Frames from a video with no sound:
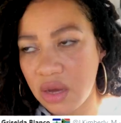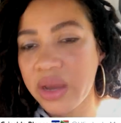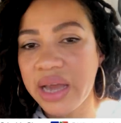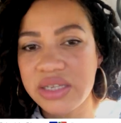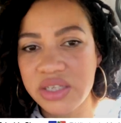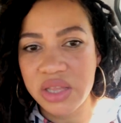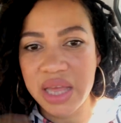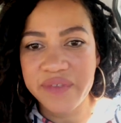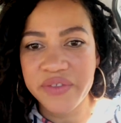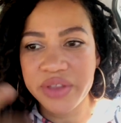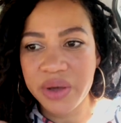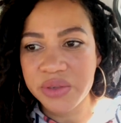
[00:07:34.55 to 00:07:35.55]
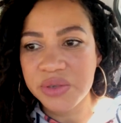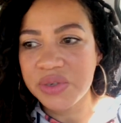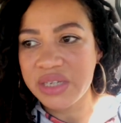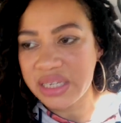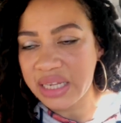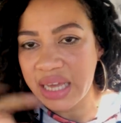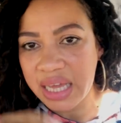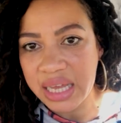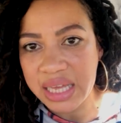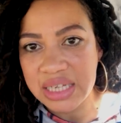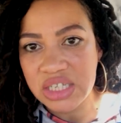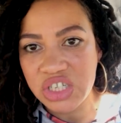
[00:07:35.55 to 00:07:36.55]
Okay, so like, for those who didn't get
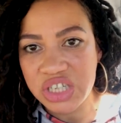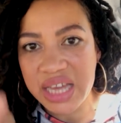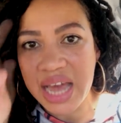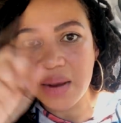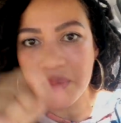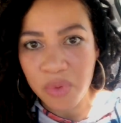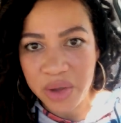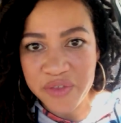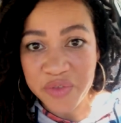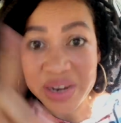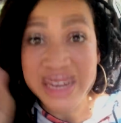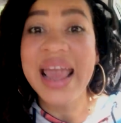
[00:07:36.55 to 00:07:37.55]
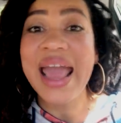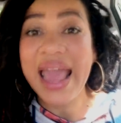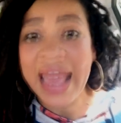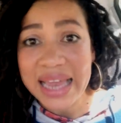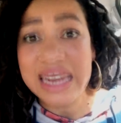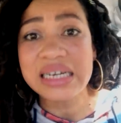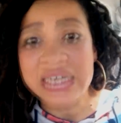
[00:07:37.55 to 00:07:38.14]
it, she got a boyfriend and a